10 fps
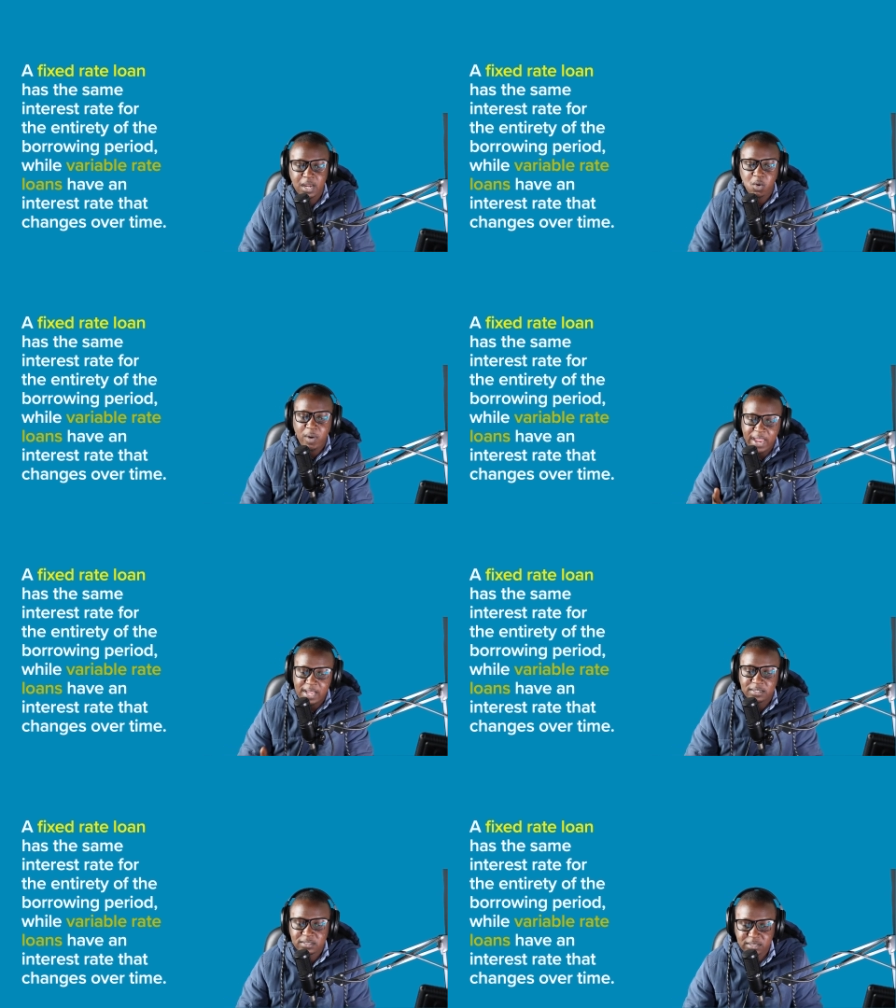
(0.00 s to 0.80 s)

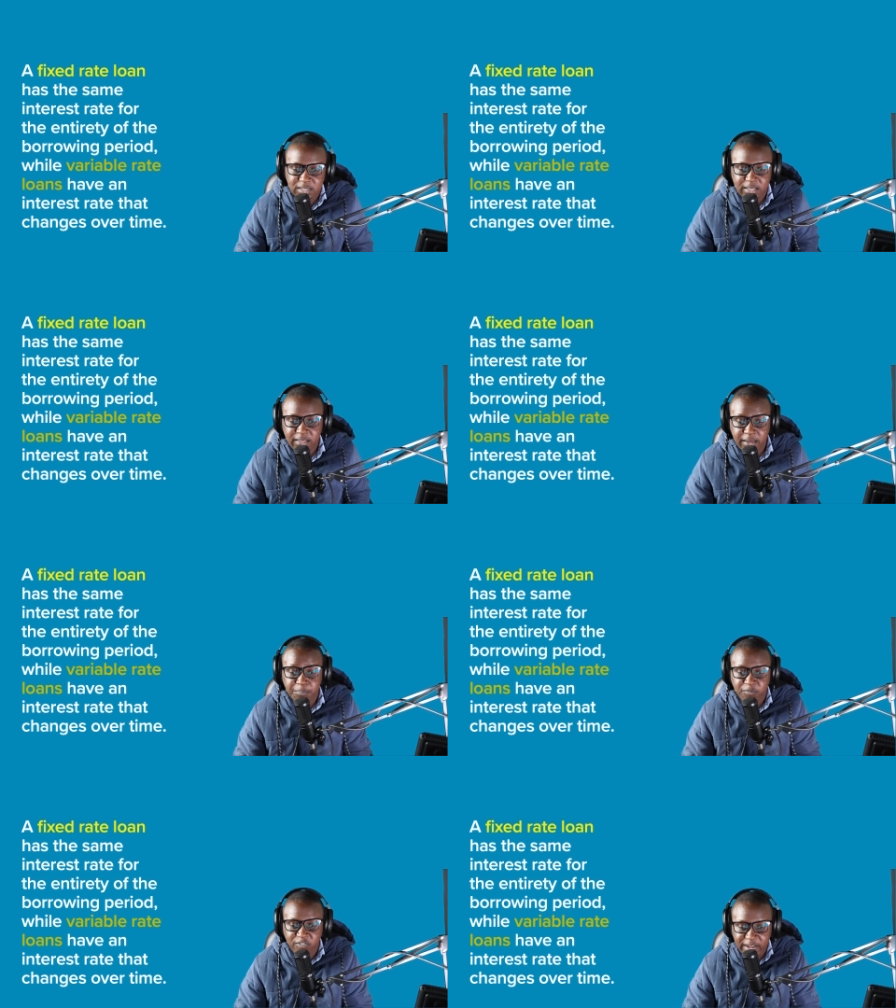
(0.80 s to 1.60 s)
Whereas the
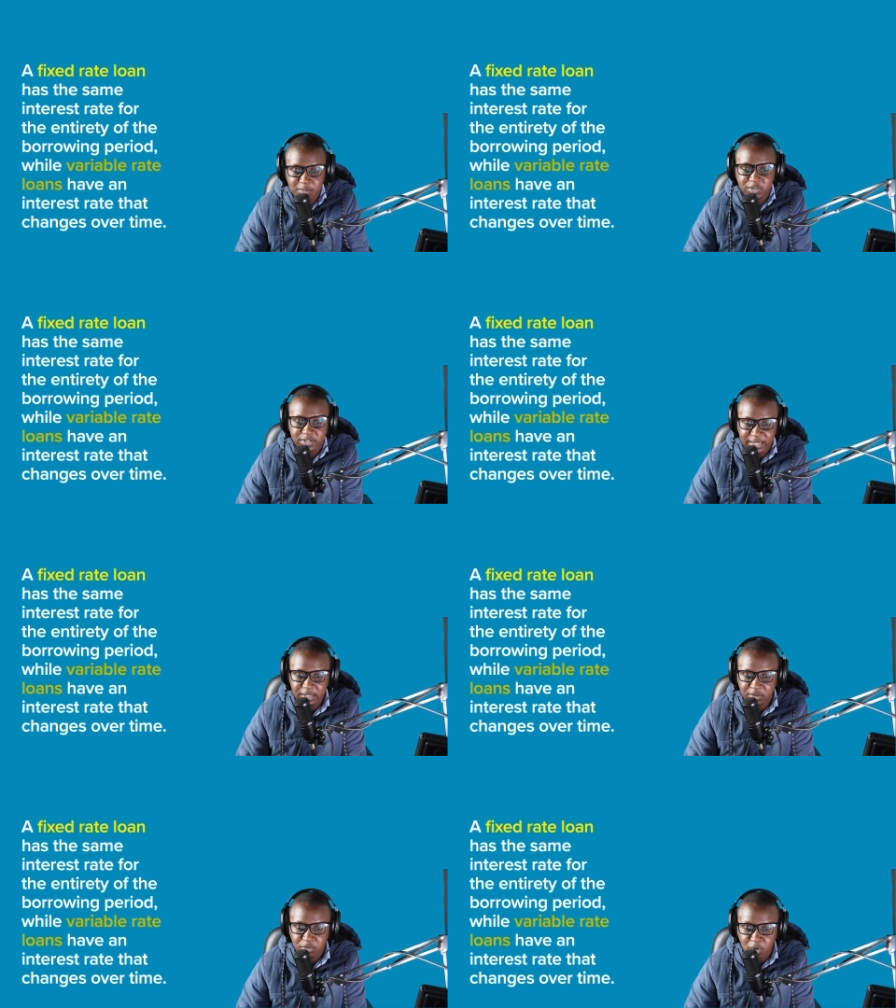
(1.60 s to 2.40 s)
variable rate
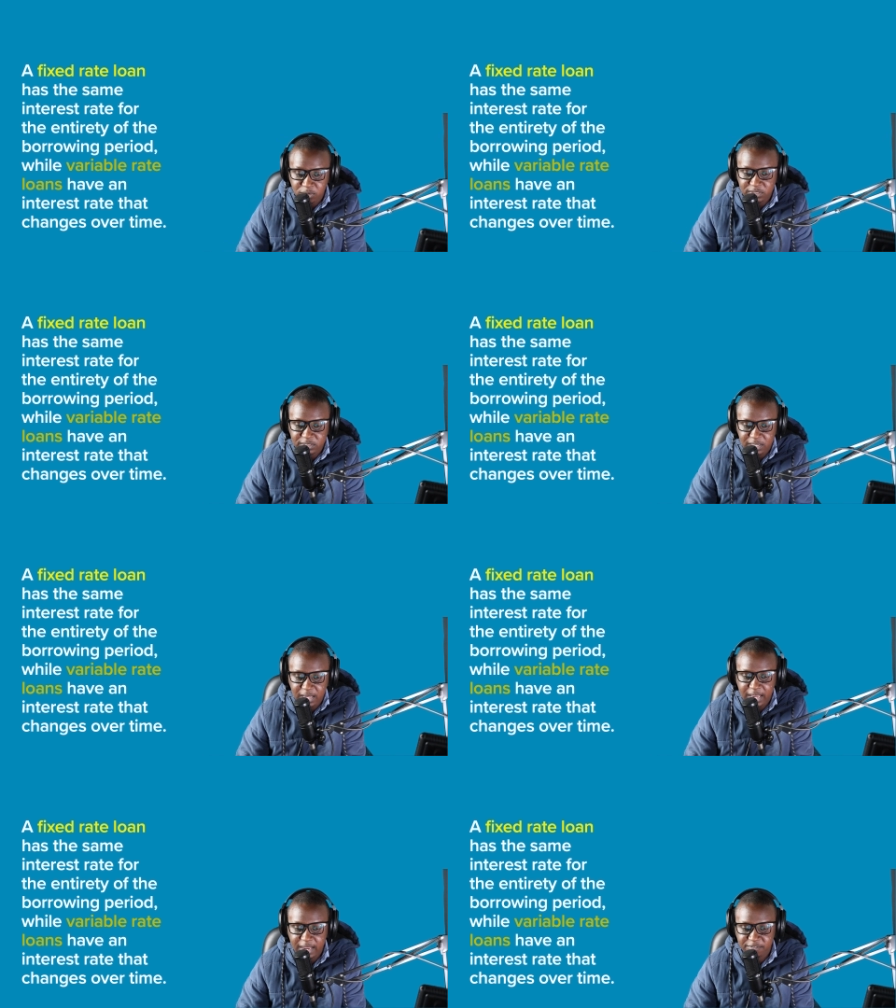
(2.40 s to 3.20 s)
loans
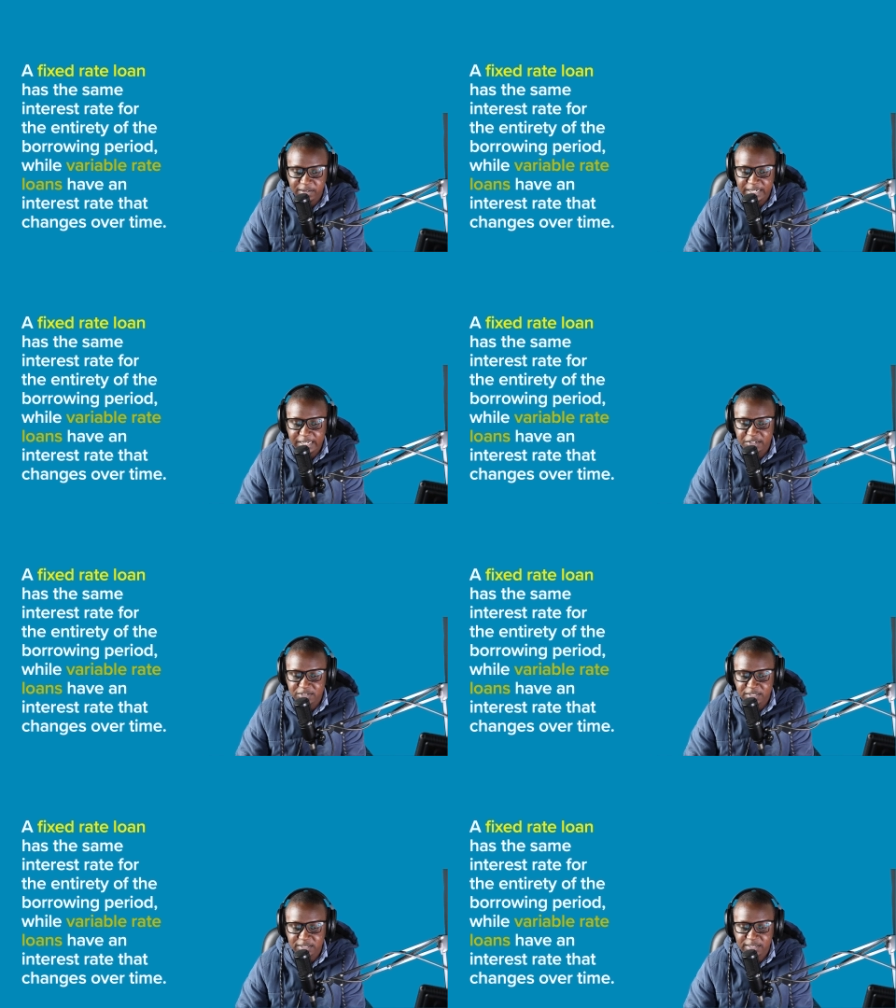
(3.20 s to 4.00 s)
have an
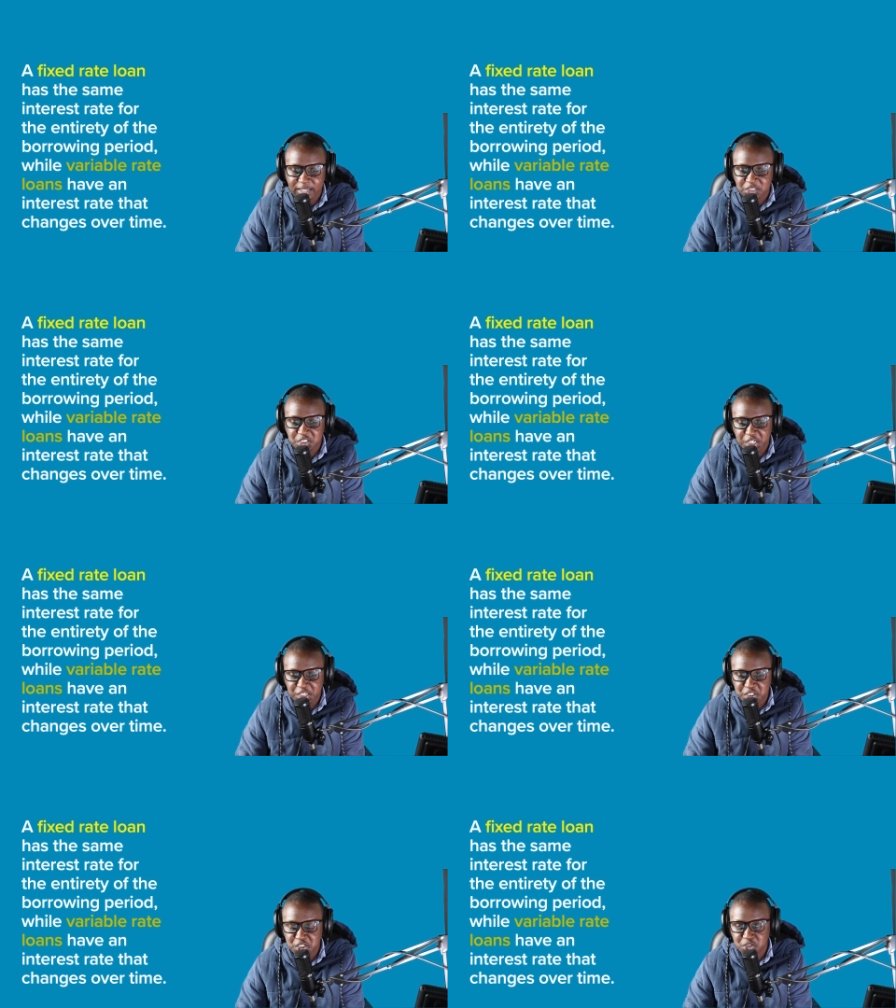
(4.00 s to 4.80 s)
interest rate that
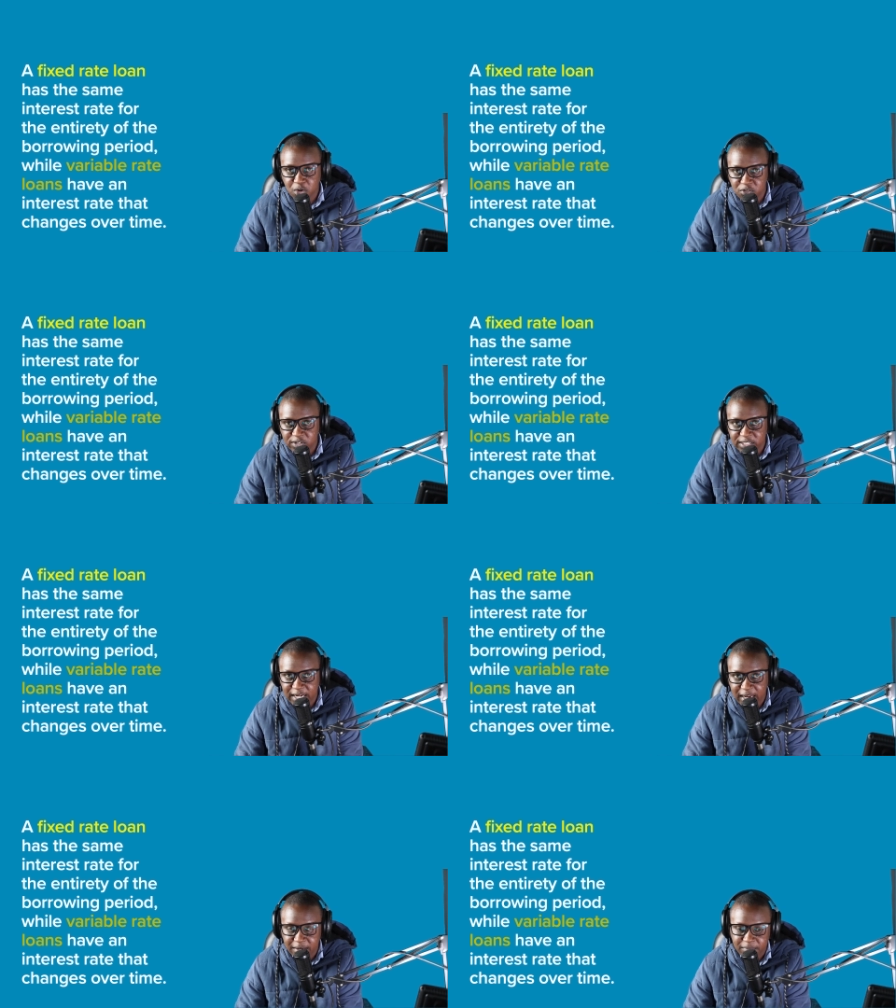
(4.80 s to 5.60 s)
changes over
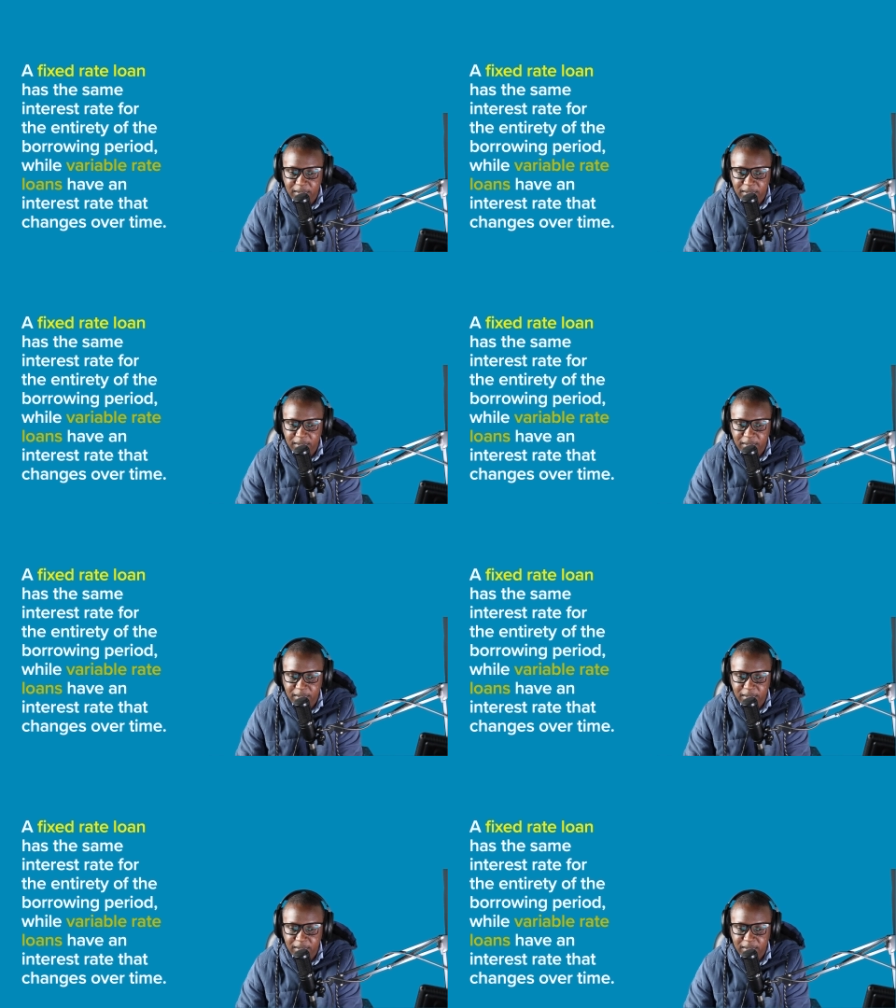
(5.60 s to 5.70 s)
time.